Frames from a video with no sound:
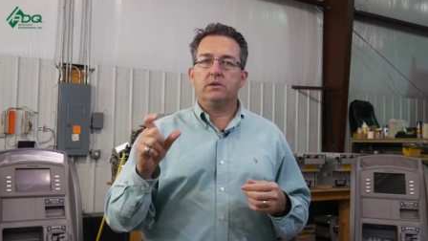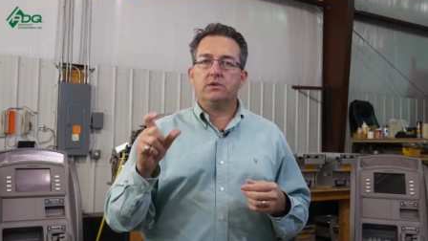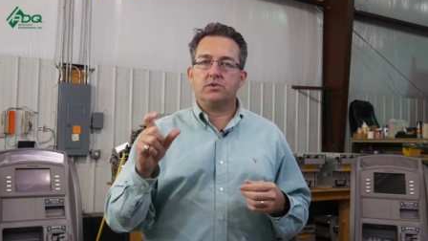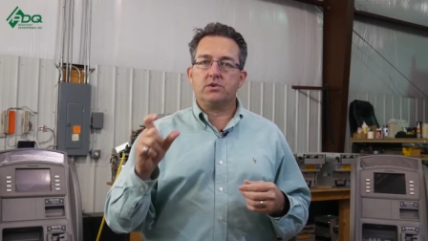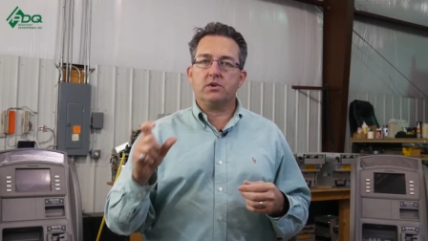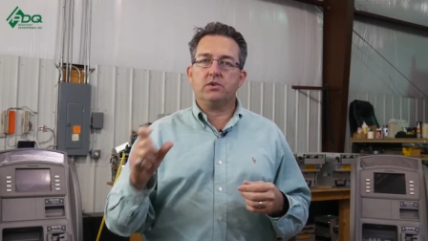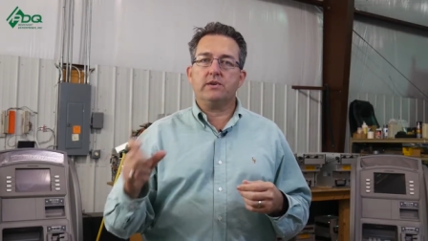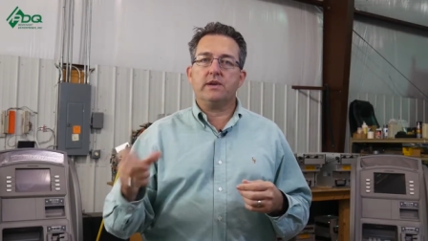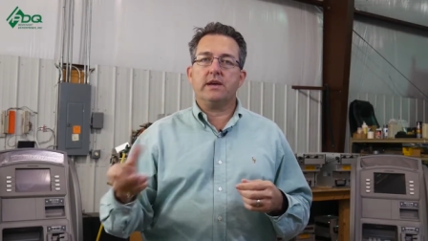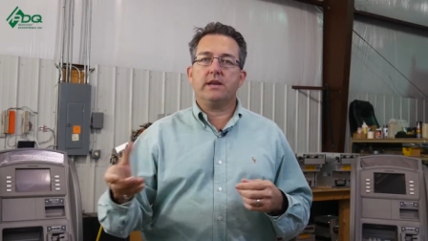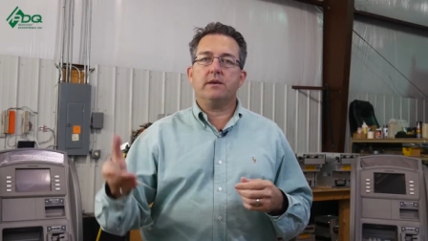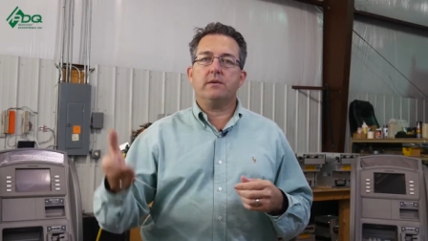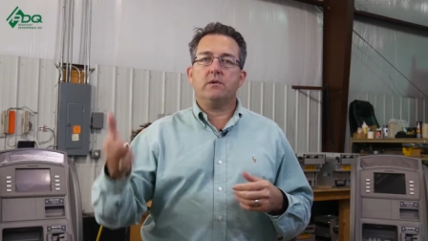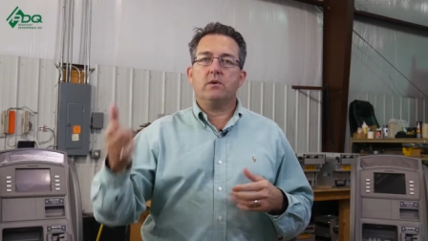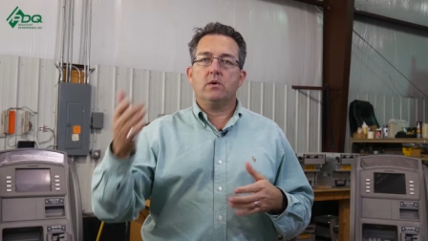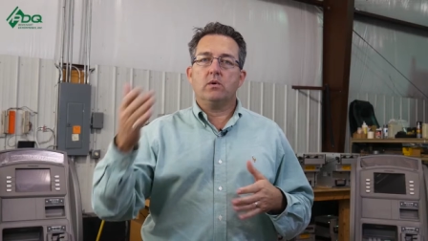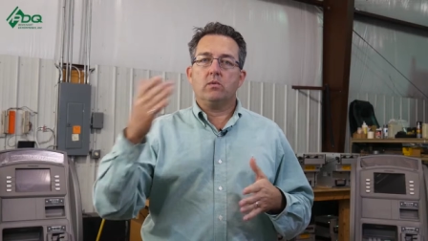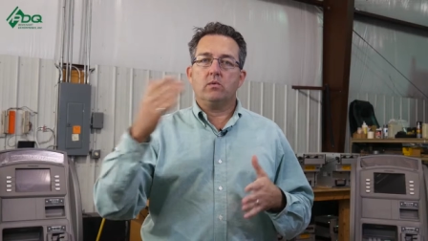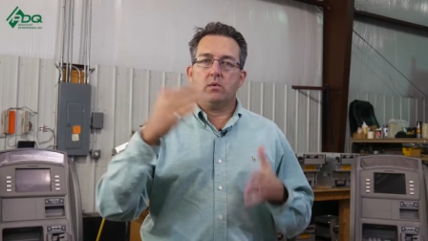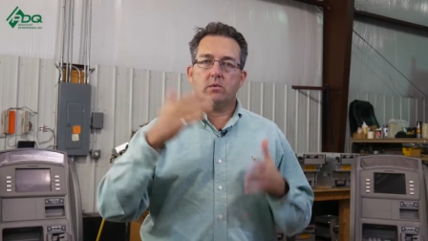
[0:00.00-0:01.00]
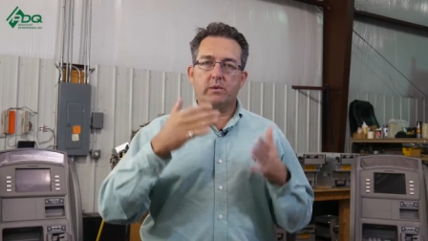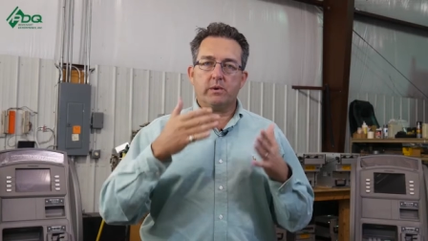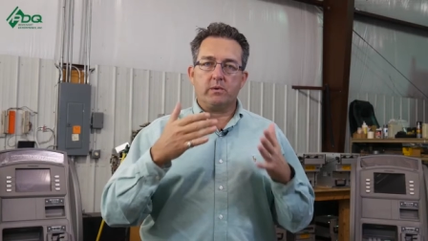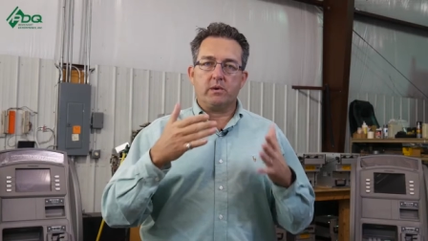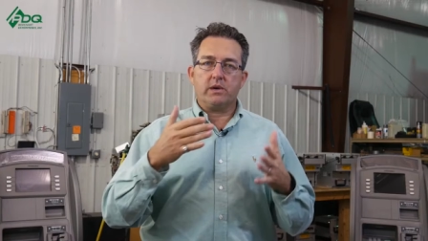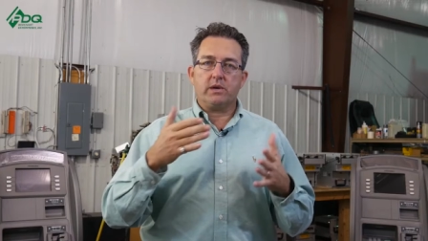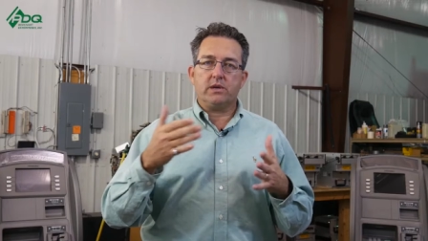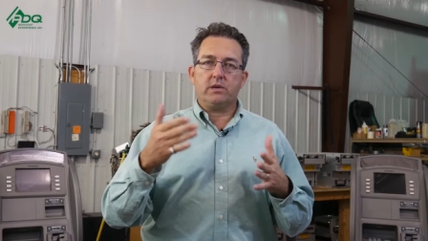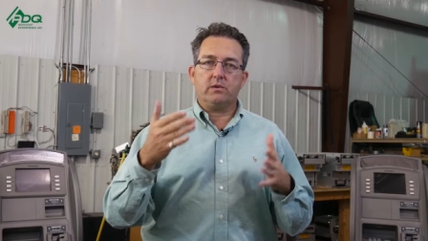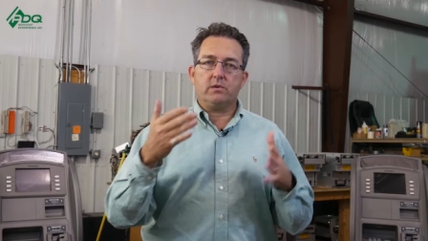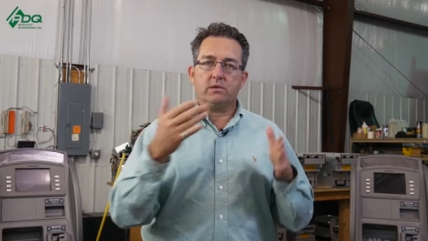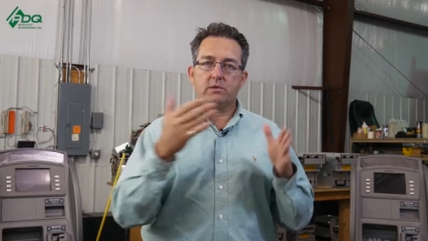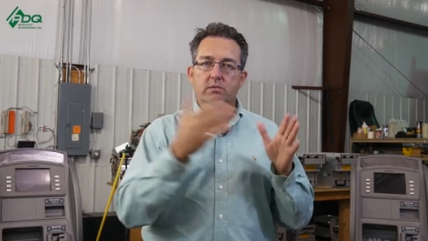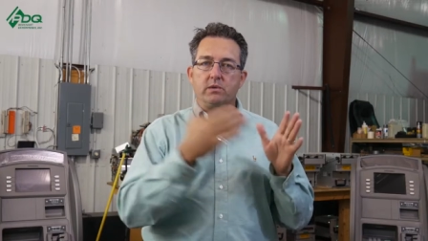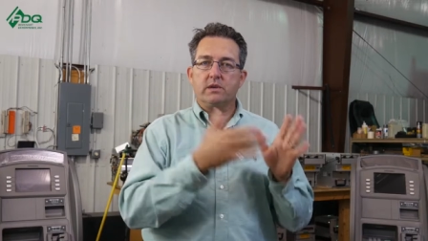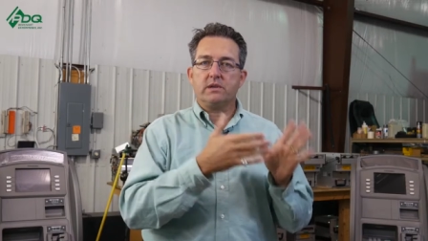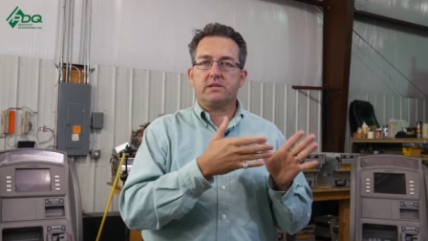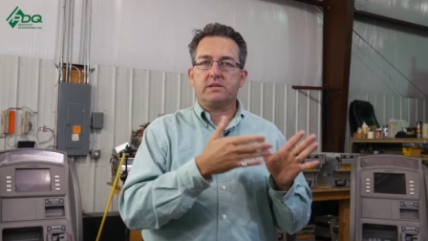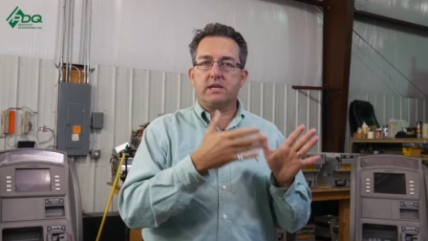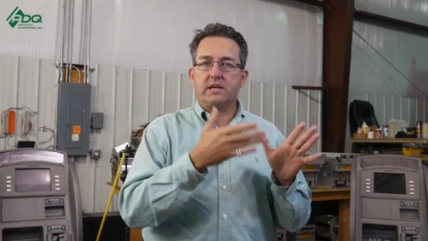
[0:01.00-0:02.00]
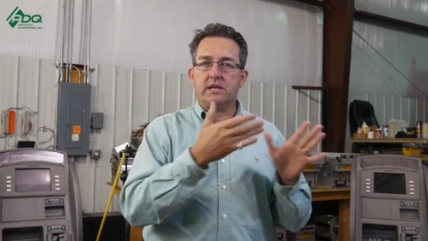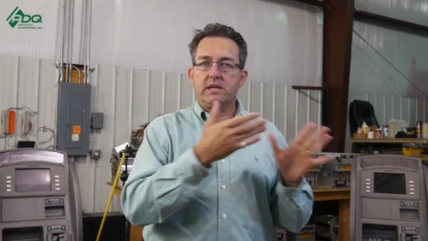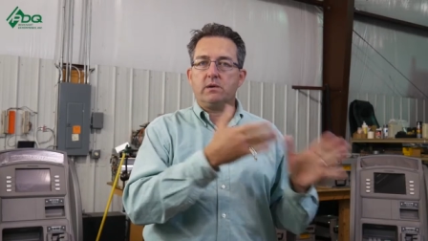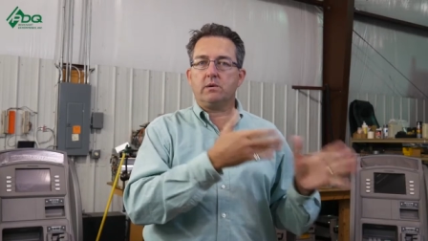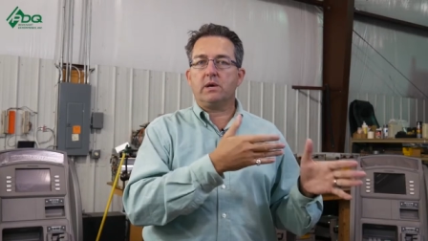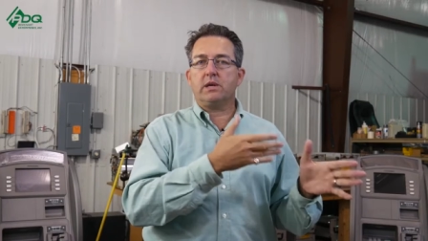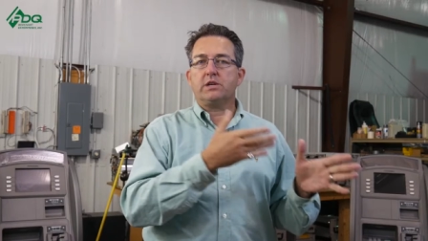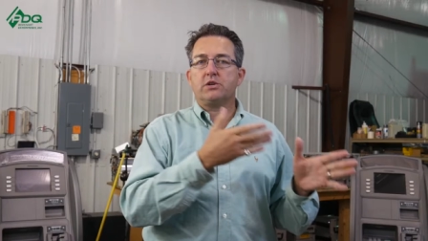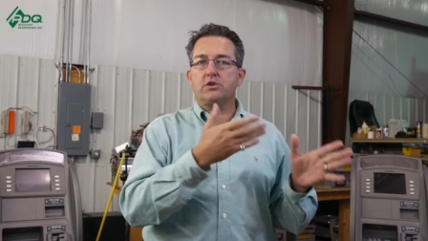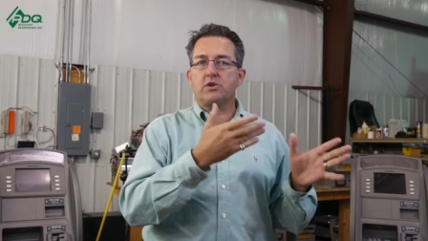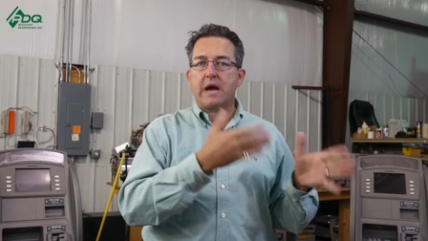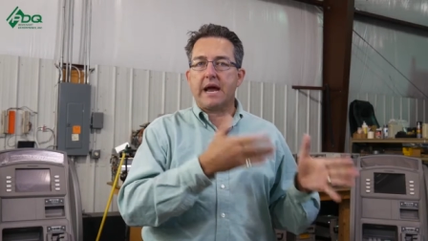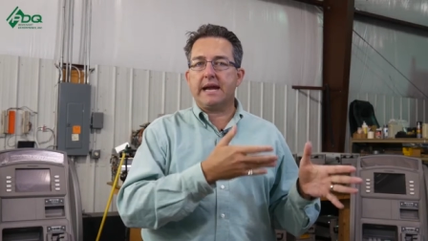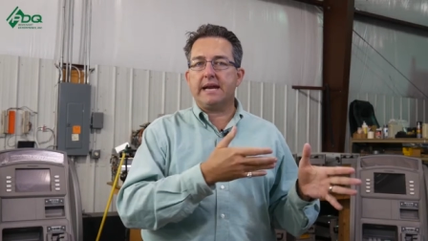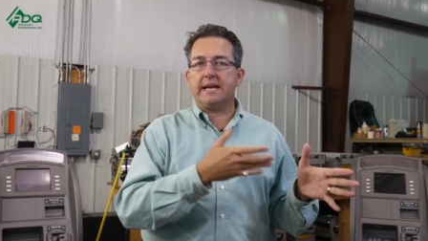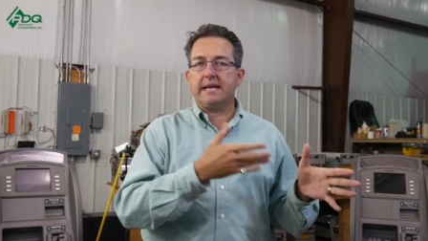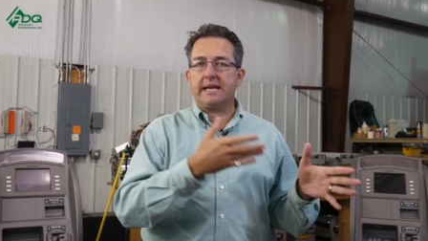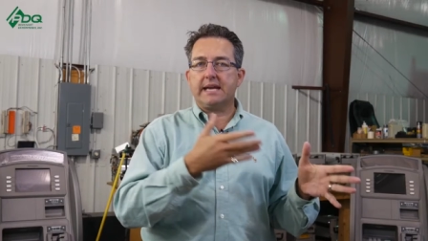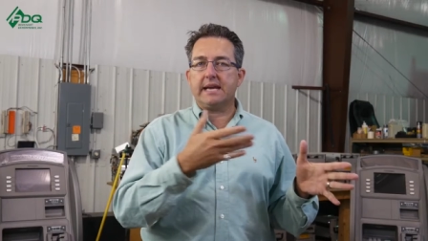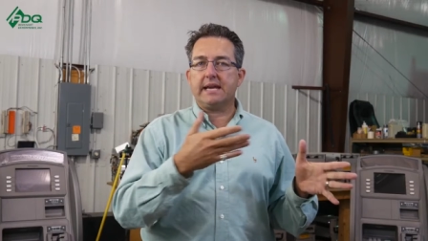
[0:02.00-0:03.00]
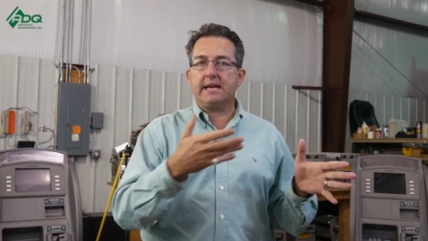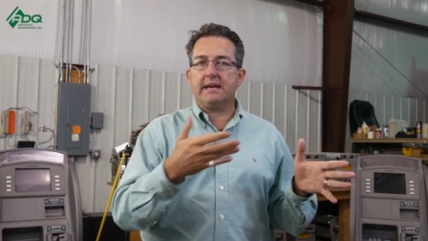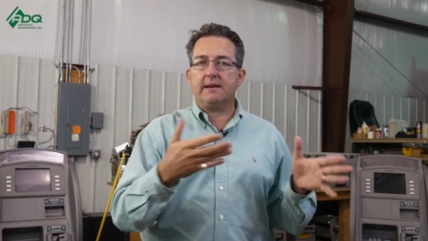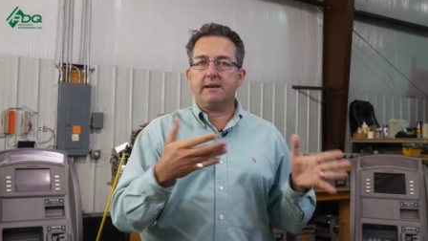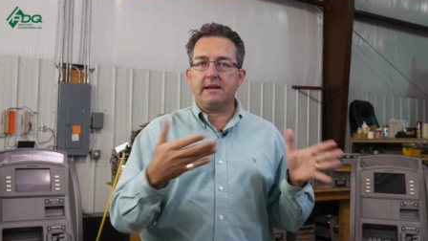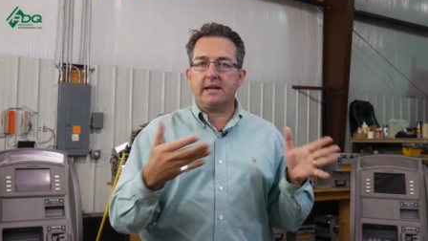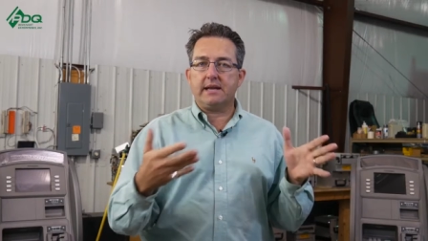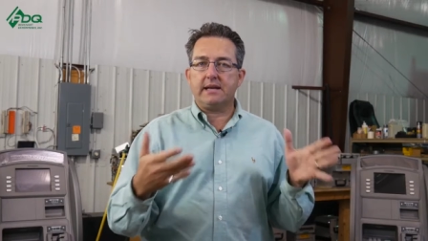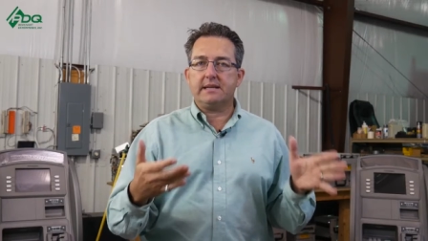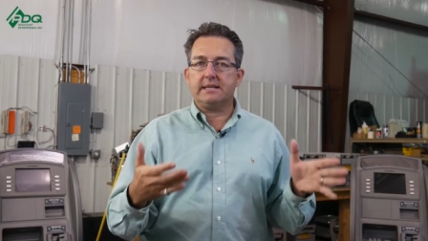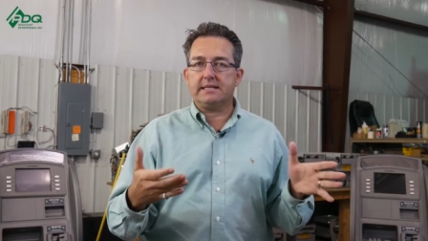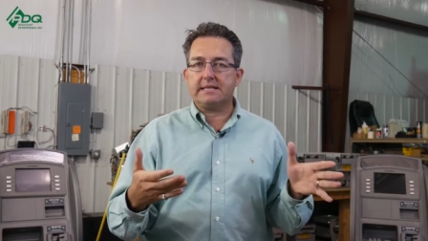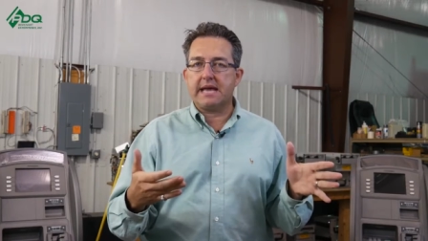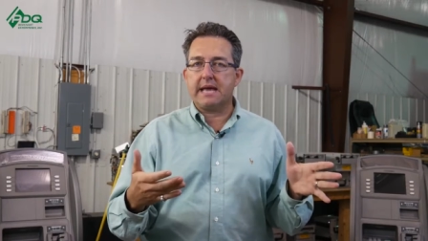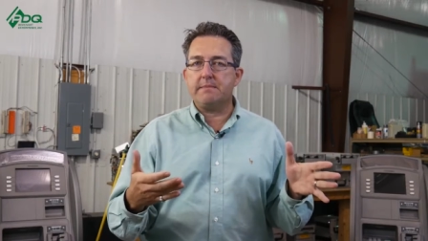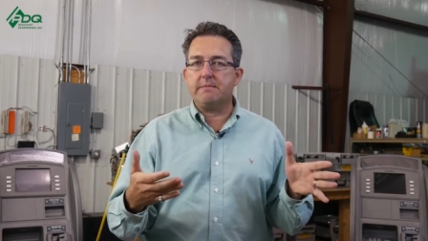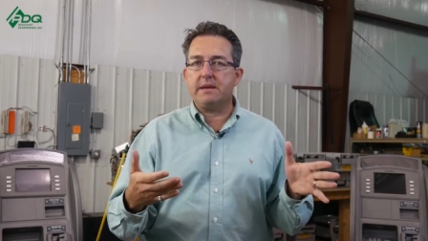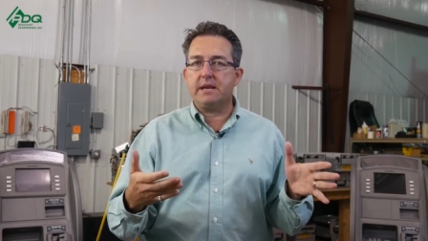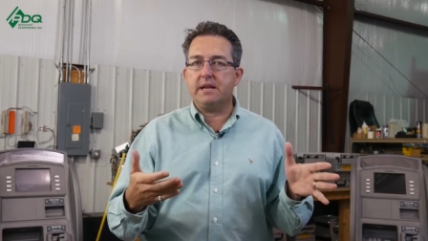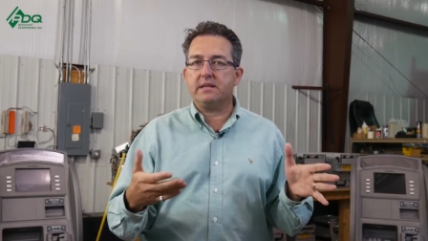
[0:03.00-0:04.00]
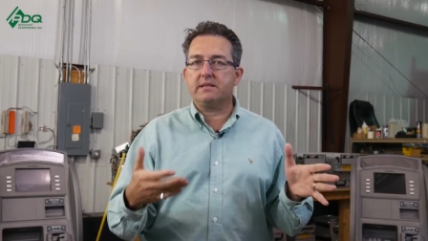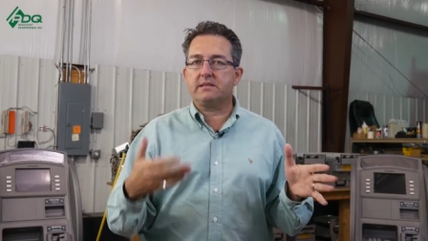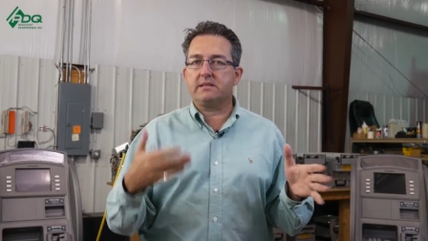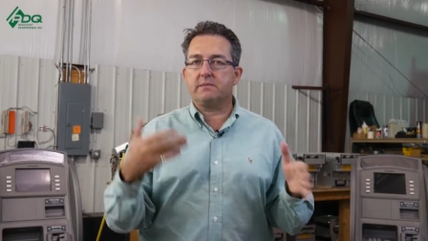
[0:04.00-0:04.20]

So then what we want to do is we want to say, you know what, try it again in, in 10 minutes.